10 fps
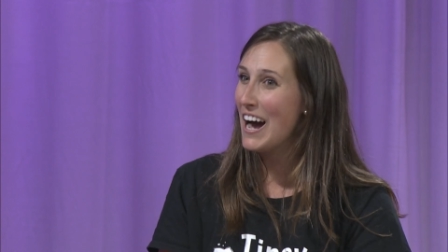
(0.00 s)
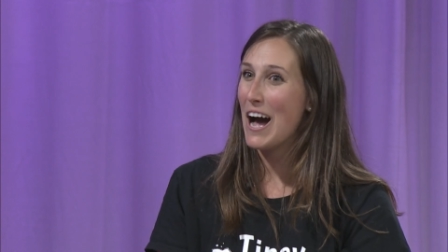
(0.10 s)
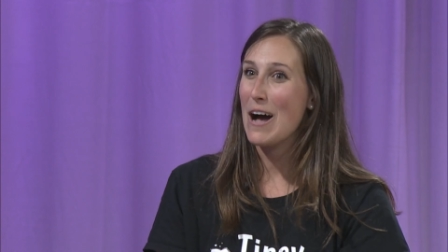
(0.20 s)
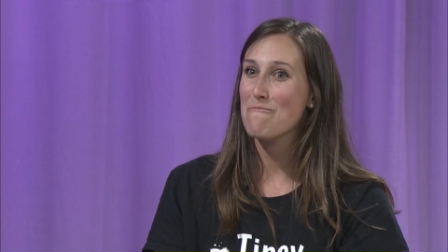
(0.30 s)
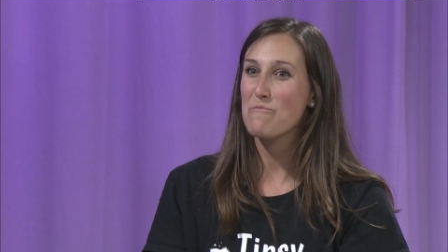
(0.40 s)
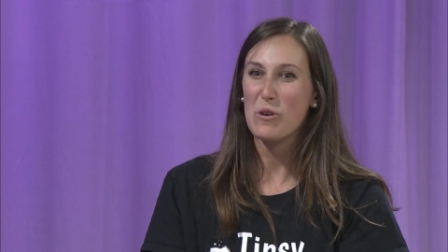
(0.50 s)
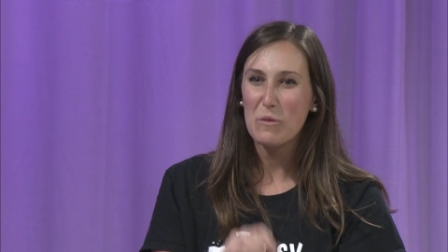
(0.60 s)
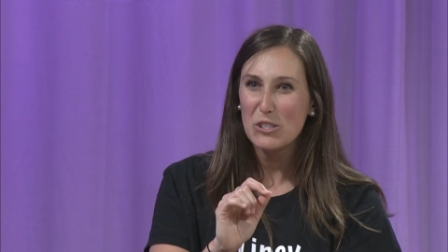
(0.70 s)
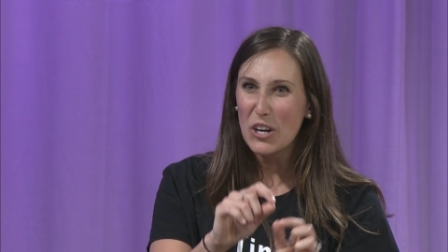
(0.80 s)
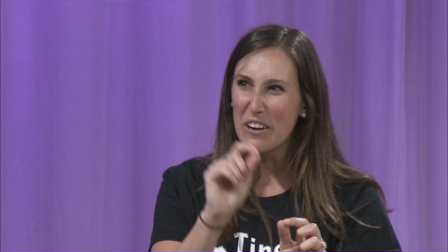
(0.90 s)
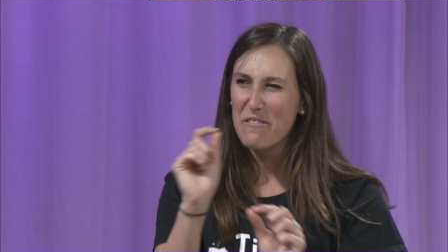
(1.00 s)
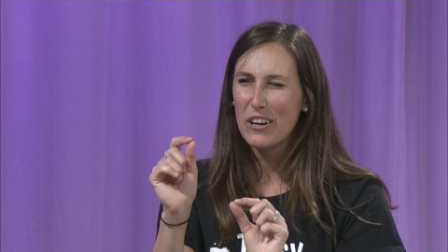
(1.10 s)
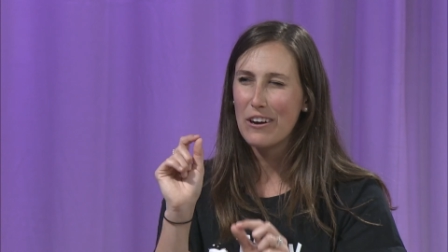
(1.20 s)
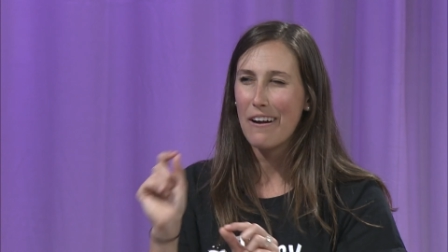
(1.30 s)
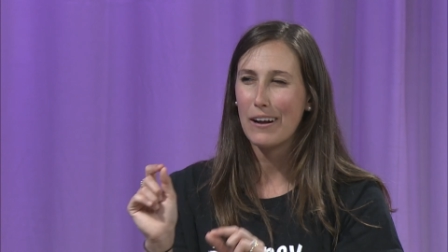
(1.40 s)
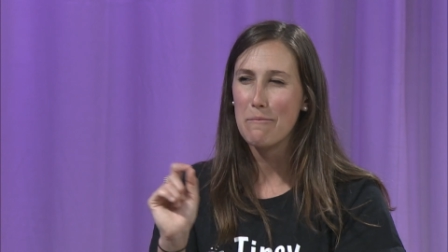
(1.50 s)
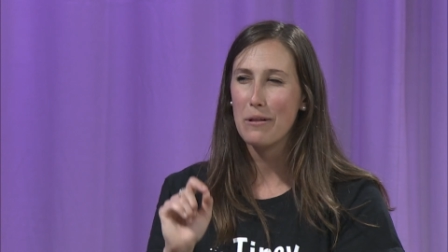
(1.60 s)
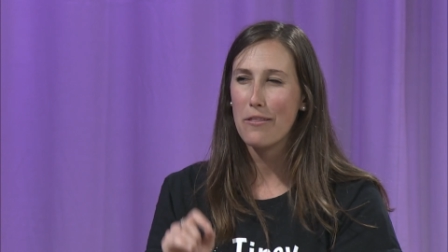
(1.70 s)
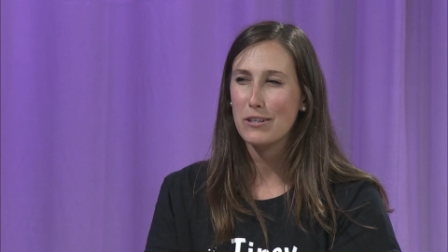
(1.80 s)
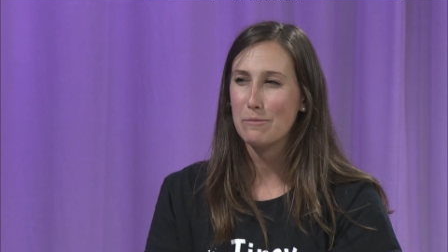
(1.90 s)
Um, we're, we're, trying to figure out a couple
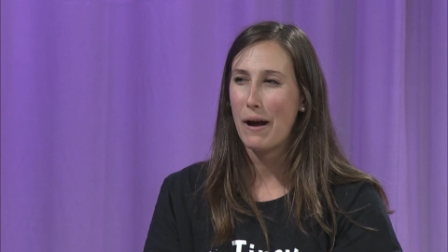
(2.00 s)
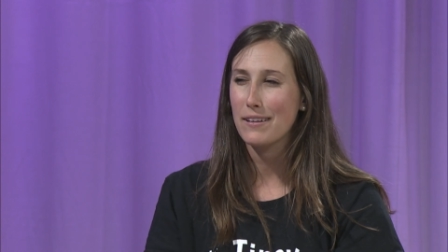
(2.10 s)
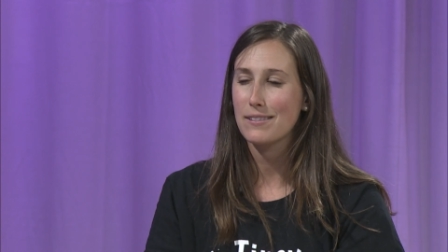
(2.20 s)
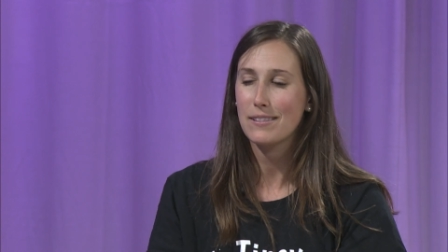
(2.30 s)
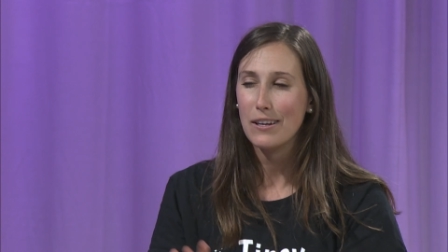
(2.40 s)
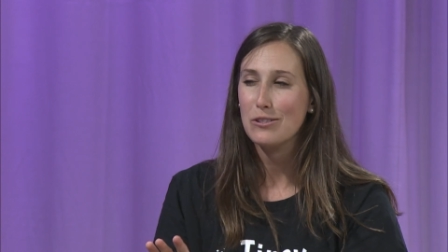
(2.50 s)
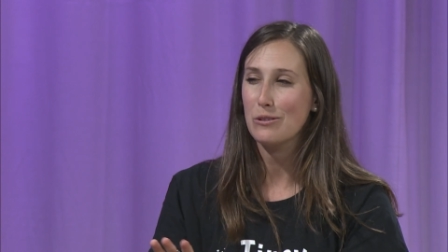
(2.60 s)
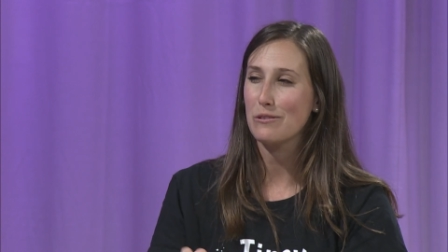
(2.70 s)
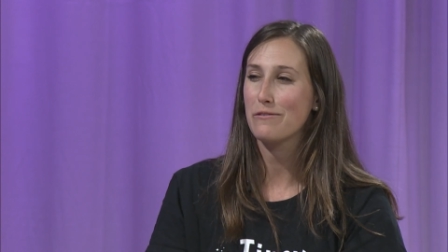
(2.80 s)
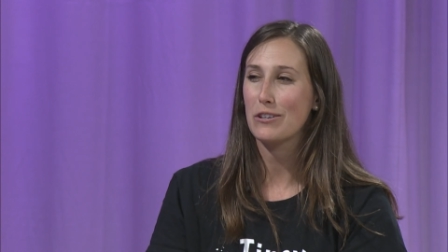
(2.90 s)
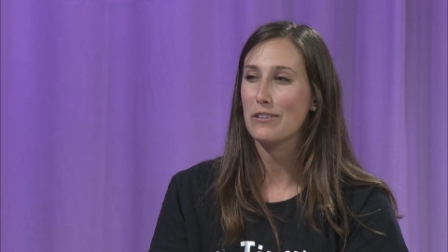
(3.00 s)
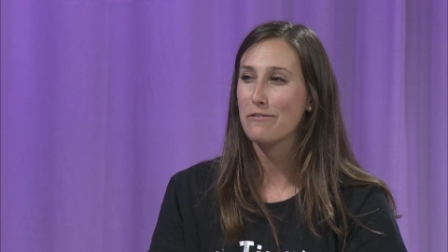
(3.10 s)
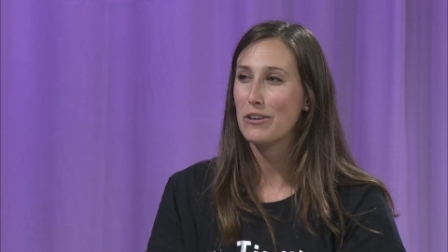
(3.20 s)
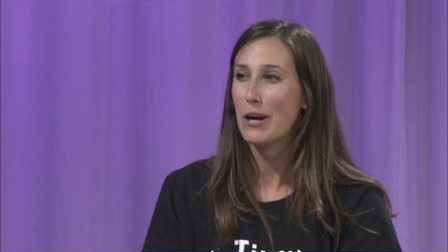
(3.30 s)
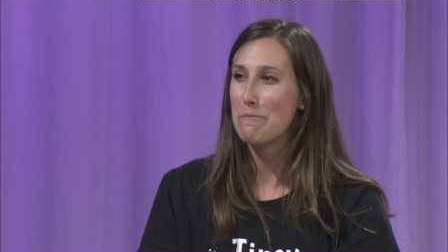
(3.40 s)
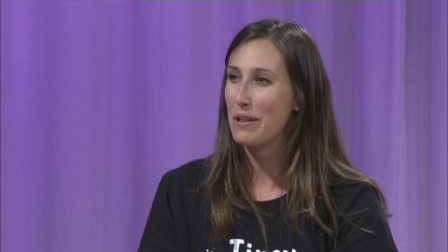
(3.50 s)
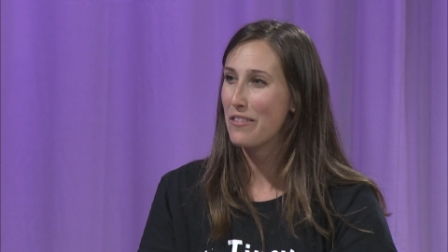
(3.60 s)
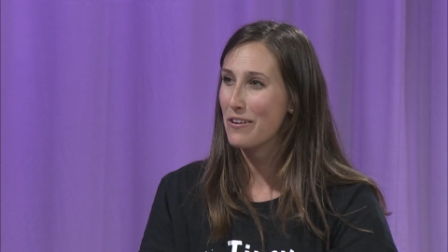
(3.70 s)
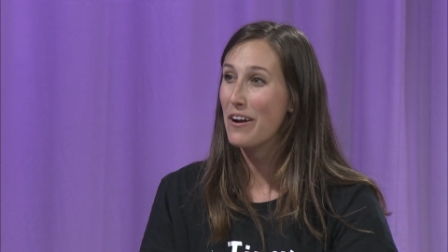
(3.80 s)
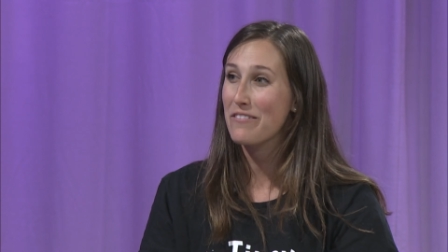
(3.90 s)
other spots. Stay tuned for, for a couple
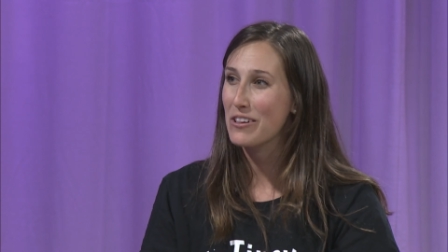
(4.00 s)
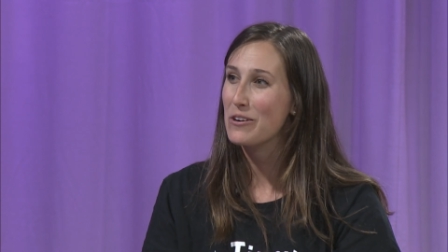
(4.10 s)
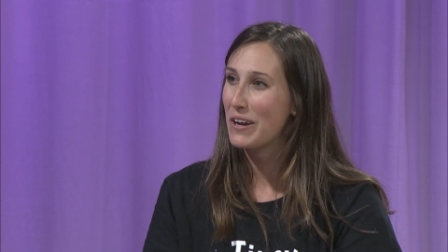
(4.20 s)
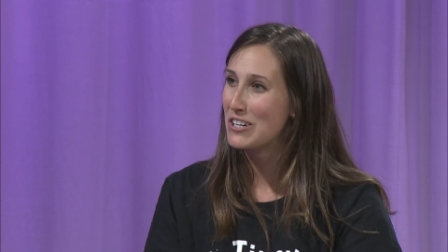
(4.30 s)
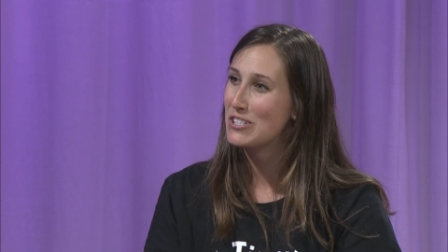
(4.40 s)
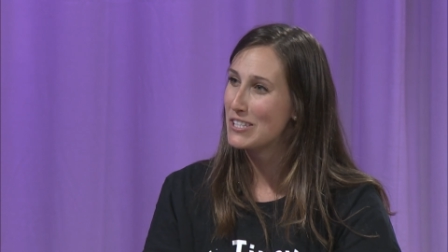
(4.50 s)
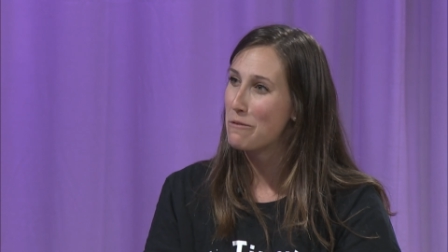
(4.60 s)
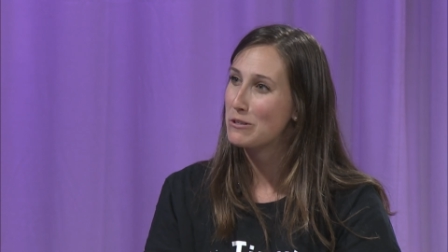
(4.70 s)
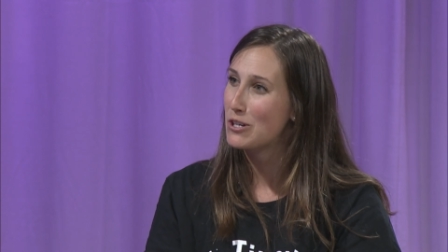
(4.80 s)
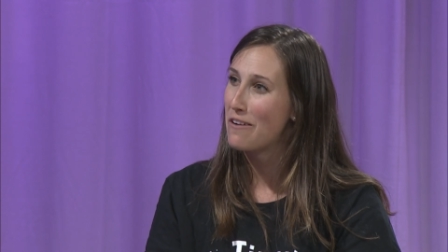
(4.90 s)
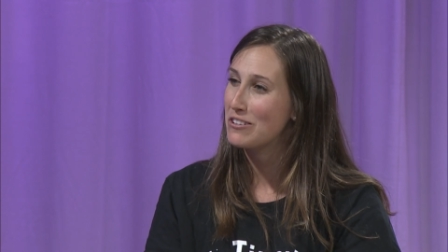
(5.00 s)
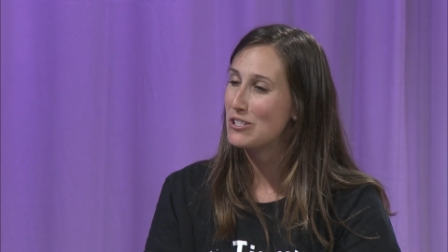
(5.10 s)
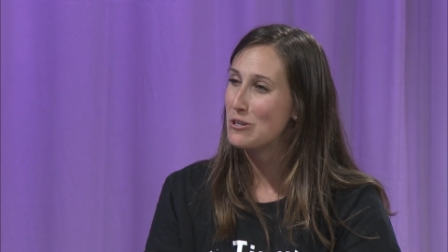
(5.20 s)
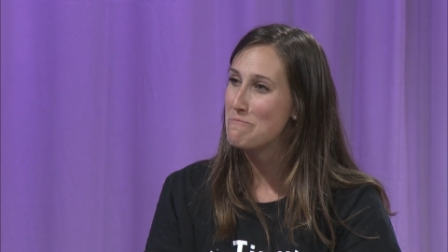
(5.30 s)
other of the locations that we're traveling to.